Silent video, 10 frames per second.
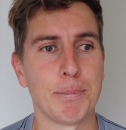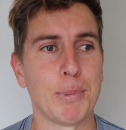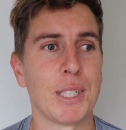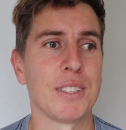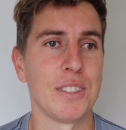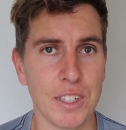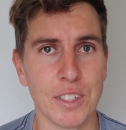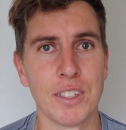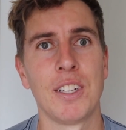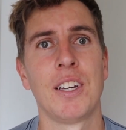But
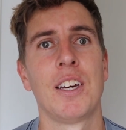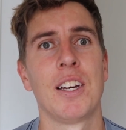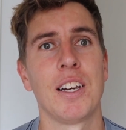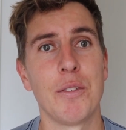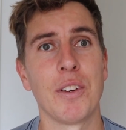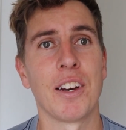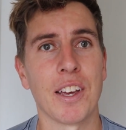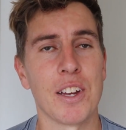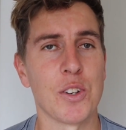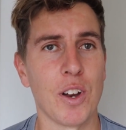yeah, living in
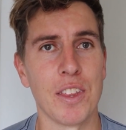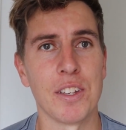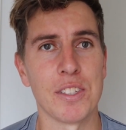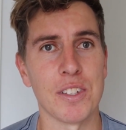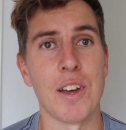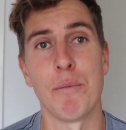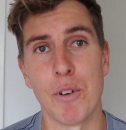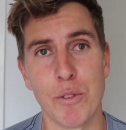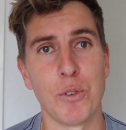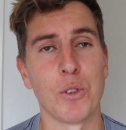a country like this, I'm
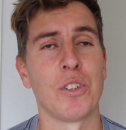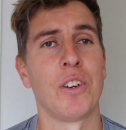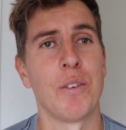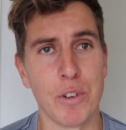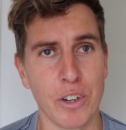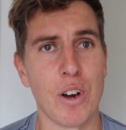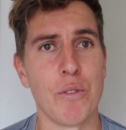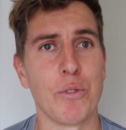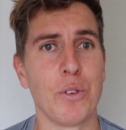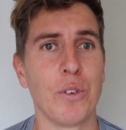very fortunate, I'm very
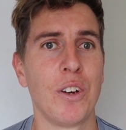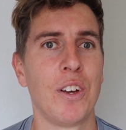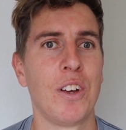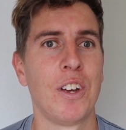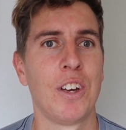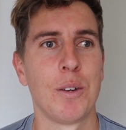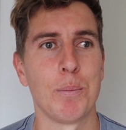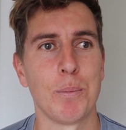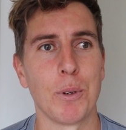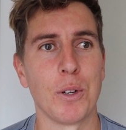grateful,
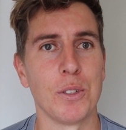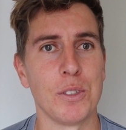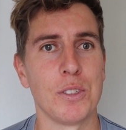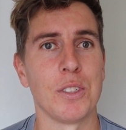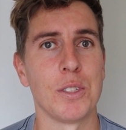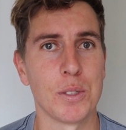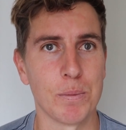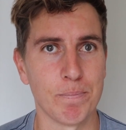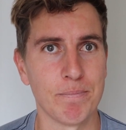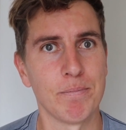because
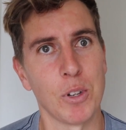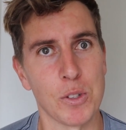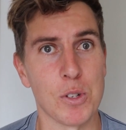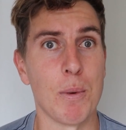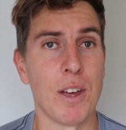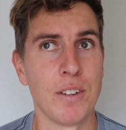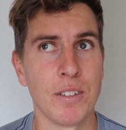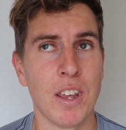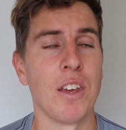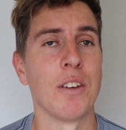it's not so bad
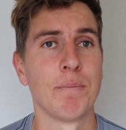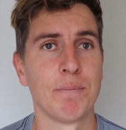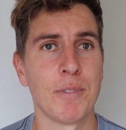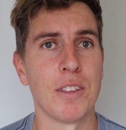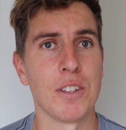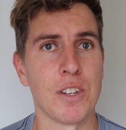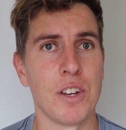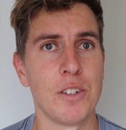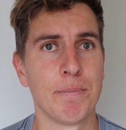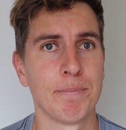here at this
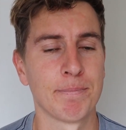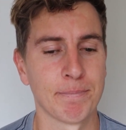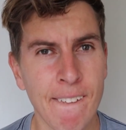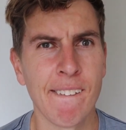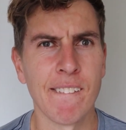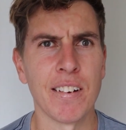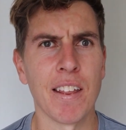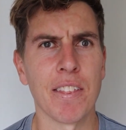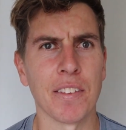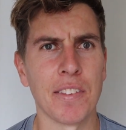stage.
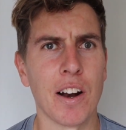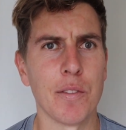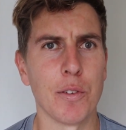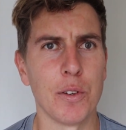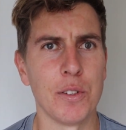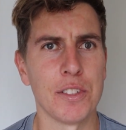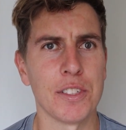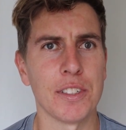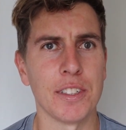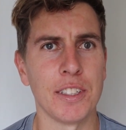Another thing that I've
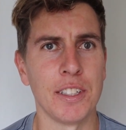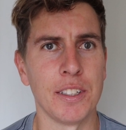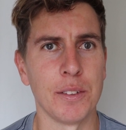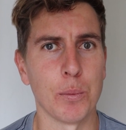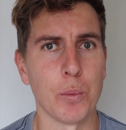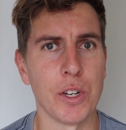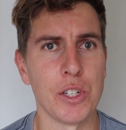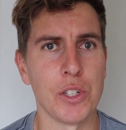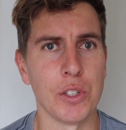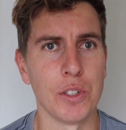learned, and we
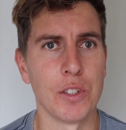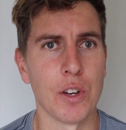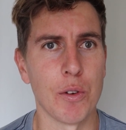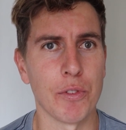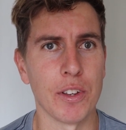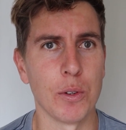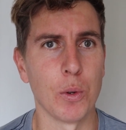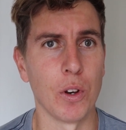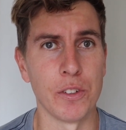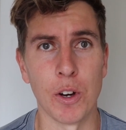should hopefully
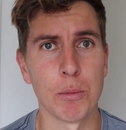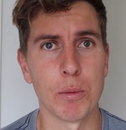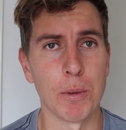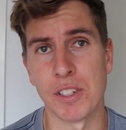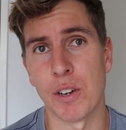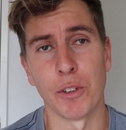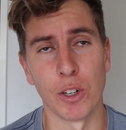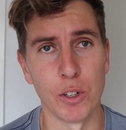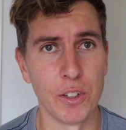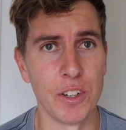all adopt, myself
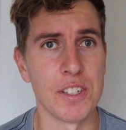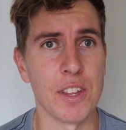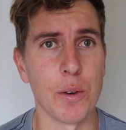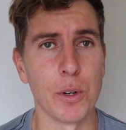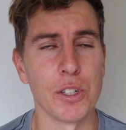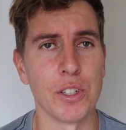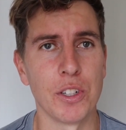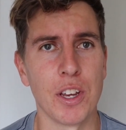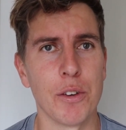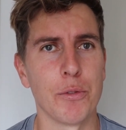included, is that we
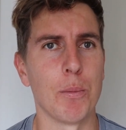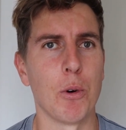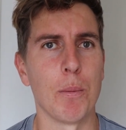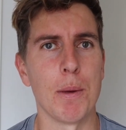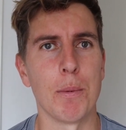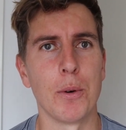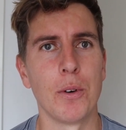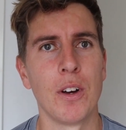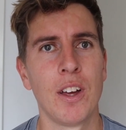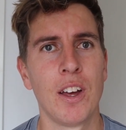should care for more
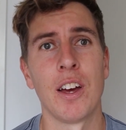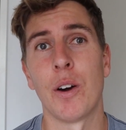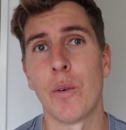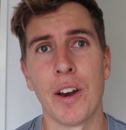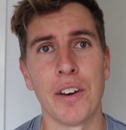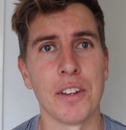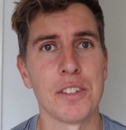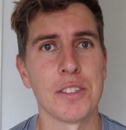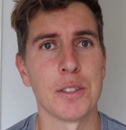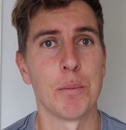people around
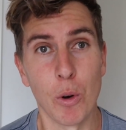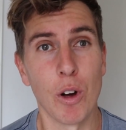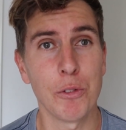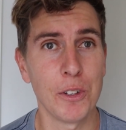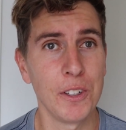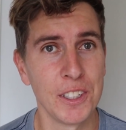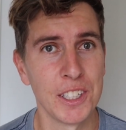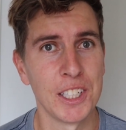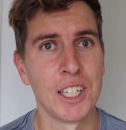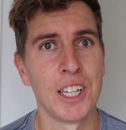us more often.
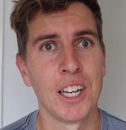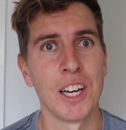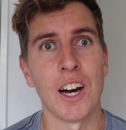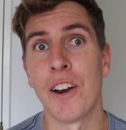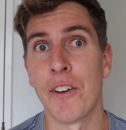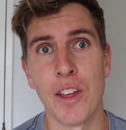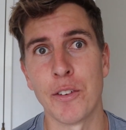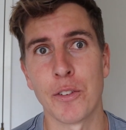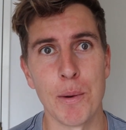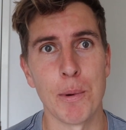I don't
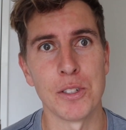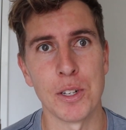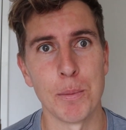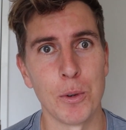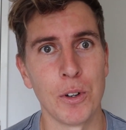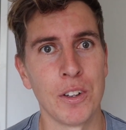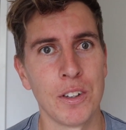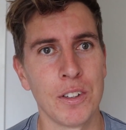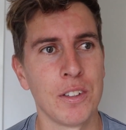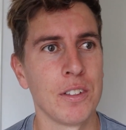have grandparents anymore.
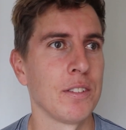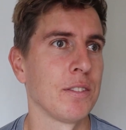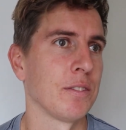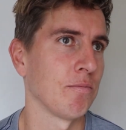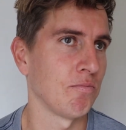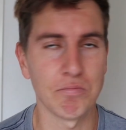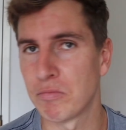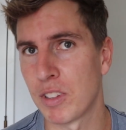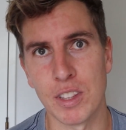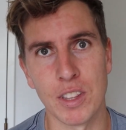
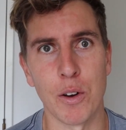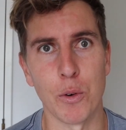They